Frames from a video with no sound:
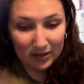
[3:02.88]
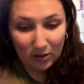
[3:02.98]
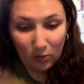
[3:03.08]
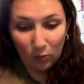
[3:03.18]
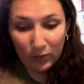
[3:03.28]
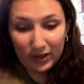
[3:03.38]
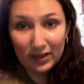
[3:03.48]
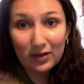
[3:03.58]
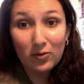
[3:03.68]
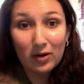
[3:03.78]
When
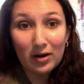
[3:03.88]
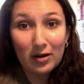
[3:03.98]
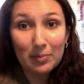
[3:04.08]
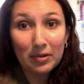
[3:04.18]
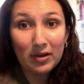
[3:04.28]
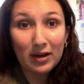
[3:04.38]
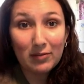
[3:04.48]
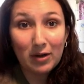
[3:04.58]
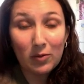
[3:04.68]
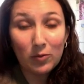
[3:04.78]
you are playing
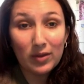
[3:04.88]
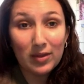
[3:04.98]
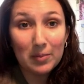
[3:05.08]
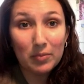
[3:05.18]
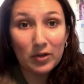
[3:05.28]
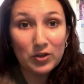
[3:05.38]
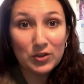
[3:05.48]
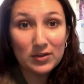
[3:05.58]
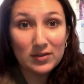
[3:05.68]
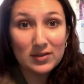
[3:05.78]
around with
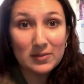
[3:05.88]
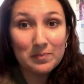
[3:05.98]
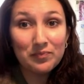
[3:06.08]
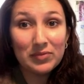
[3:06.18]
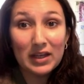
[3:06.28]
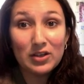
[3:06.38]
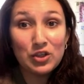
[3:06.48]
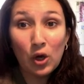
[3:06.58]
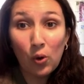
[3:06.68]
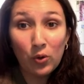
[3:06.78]
brushes,
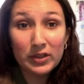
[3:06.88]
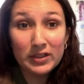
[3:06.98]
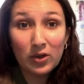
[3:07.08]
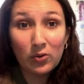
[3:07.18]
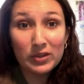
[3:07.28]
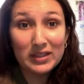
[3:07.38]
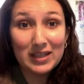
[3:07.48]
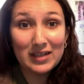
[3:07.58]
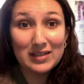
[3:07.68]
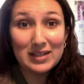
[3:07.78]
totally
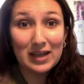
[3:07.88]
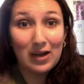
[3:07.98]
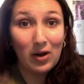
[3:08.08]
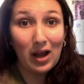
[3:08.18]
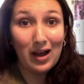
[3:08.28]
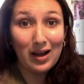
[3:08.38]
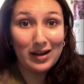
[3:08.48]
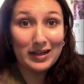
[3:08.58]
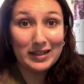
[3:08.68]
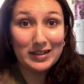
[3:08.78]
test it out on
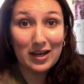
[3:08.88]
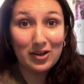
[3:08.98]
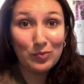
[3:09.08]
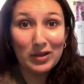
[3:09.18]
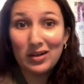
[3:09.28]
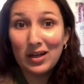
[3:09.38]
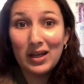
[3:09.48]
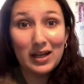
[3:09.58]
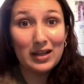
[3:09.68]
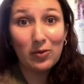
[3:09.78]
a document.
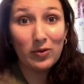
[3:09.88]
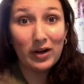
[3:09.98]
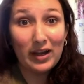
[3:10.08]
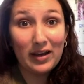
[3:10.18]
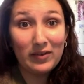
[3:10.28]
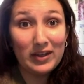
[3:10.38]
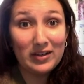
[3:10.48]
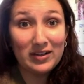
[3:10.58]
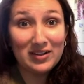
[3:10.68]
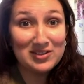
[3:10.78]
Like what I have
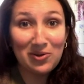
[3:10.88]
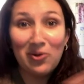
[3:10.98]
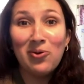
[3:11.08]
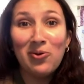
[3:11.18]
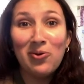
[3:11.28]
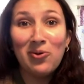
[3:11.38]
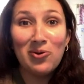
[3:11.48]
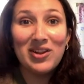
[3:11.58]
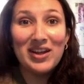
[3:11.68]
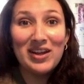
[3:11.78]
here is a whole
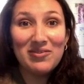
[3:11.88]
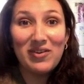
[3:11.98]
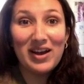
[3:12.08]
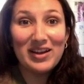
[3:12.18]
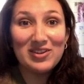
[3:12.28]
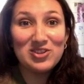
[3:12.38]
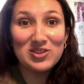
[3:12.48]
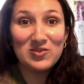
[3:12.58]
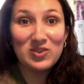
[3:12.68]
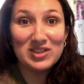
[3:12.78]
file just
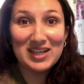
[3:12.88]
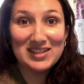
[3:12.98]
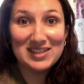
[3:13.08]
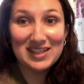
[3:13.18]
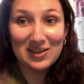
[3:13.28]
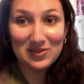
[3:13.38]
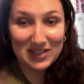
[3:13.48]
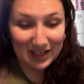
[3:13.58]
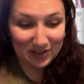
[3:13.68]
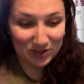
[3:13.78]
for testing out
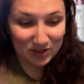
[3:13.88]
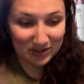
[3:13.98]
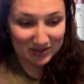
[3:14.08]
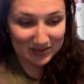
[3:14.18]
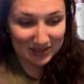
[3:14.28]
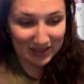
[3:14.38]
textures.